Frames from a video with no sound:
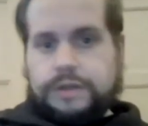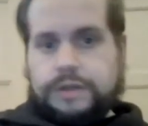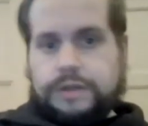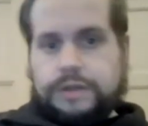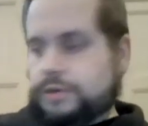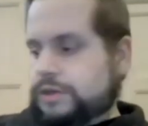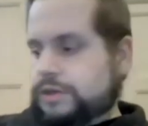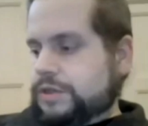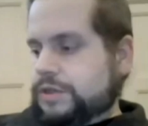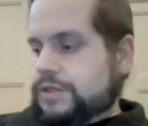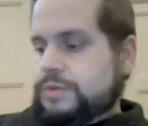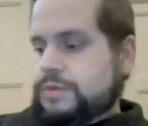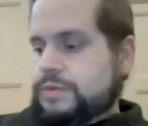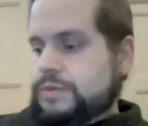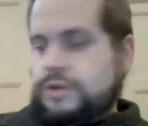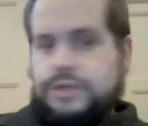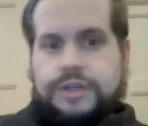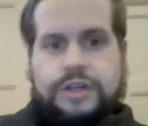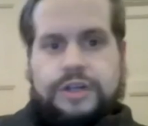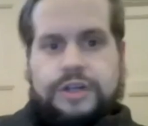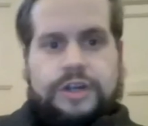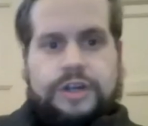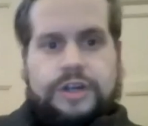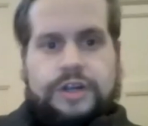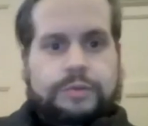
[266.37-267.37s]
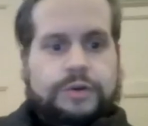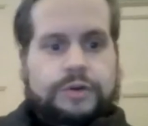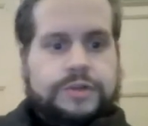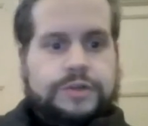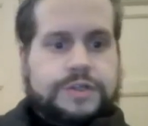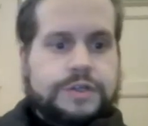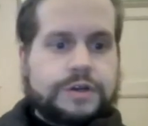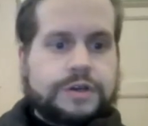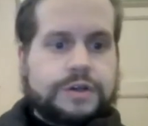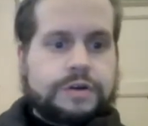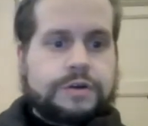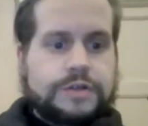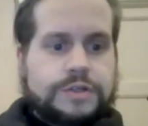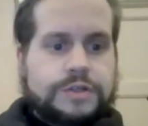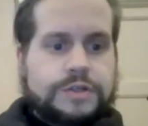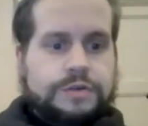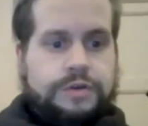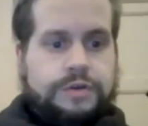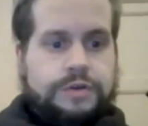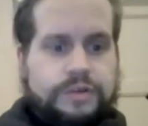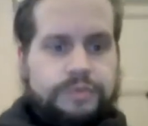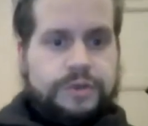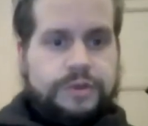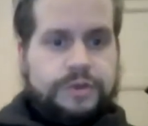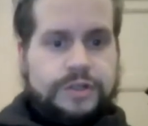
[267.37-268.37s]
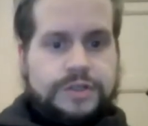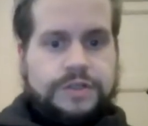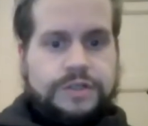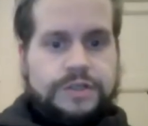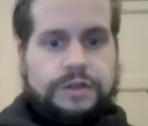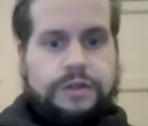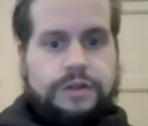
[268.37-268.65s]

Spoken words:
I'm going to switch cameras here. So give me a